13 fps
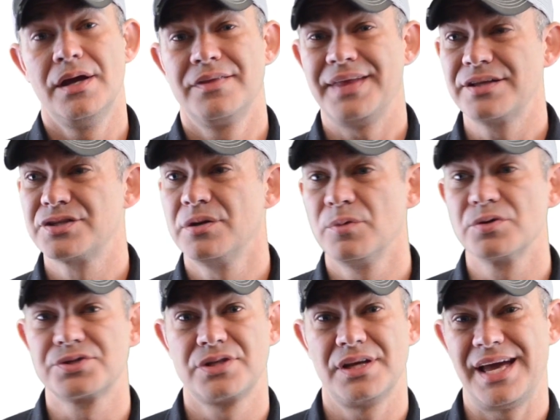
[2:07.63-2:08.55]
that's
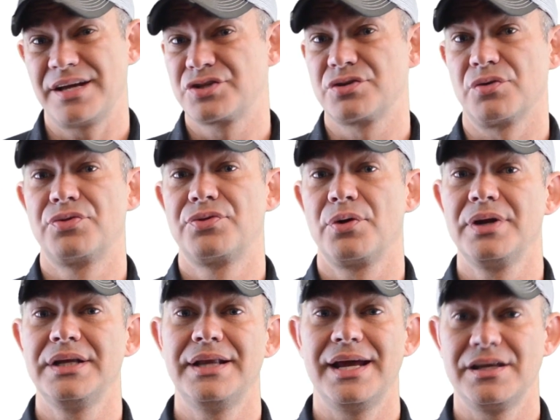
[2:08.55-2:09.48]
almost extra
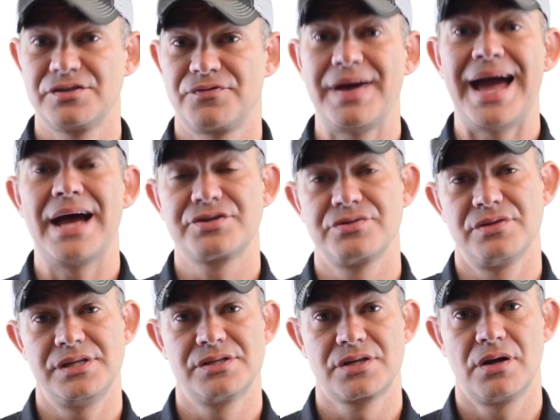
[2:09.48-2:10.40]
30 days faster
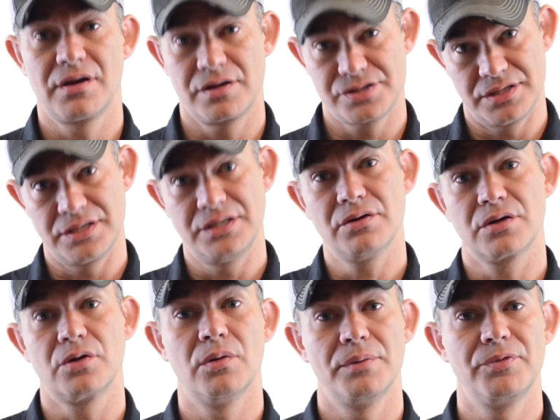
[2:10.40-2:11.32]
these cars in a year
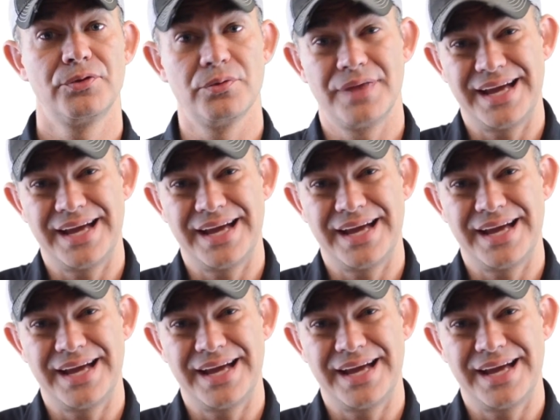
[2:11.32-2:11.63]
going through.